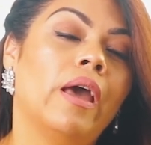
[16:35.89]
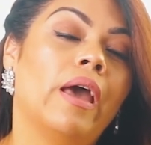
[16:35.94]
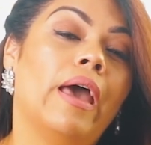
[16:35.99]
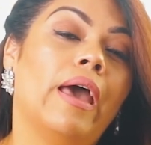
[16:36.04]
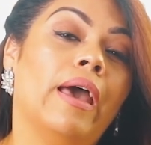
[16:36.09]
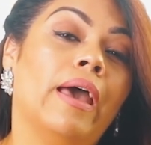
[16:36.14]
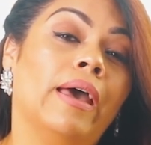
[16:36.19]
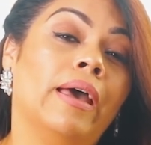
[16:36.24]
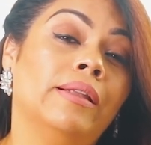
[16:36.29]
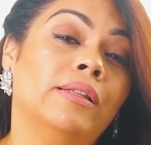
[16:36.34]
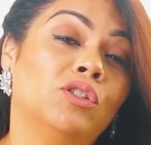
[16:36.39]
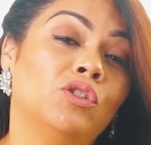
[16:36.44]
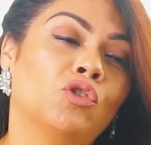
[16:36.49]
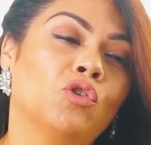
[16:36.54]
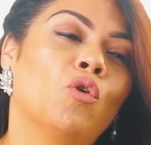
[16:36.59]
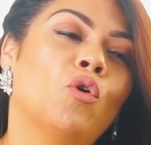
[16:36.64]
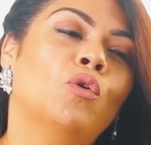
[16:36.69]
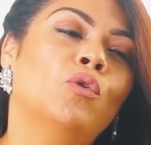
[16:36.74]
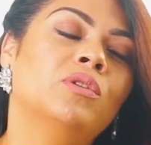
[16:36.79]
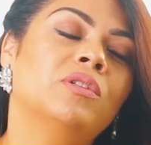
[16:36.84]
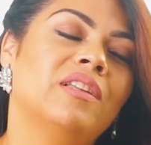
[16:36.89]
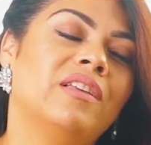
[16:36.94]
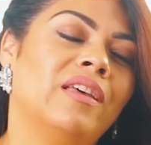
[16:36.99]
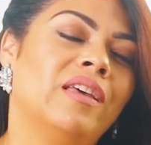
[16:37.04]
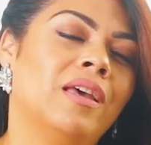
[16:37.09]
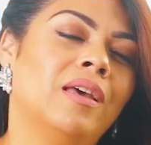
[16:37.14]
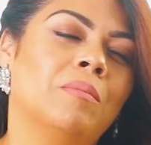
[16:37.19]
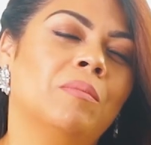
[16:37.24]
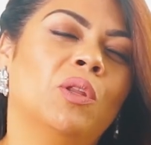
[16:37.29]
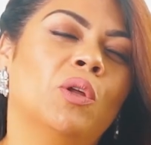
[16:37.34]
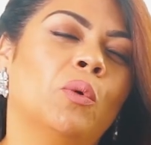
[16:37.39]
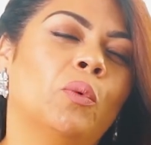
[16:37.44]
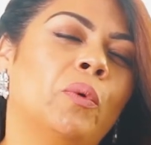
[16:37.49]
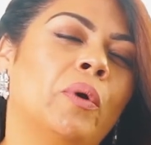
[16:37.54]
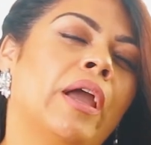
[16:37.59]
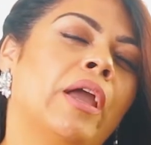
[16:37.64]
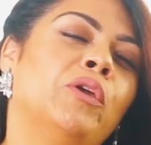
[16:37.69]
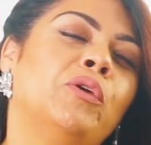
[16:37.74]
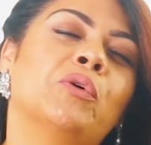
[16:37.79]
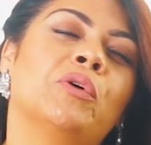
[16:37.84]
And told him, the
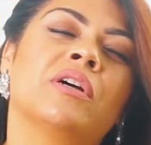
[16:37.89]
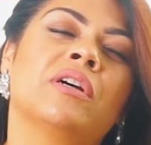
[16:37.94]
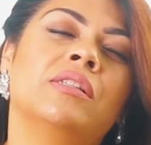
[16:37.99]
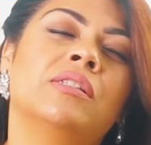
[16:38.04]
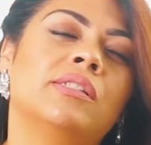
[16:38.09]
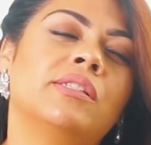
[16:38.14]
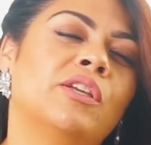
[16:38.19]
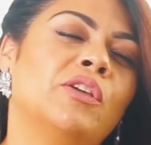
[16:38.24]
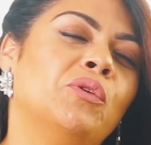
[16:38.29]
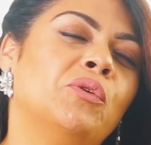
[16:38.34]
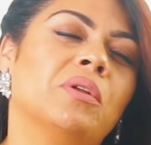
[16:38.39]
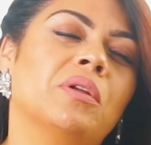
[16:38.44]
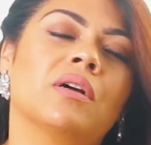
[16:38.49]
way you continue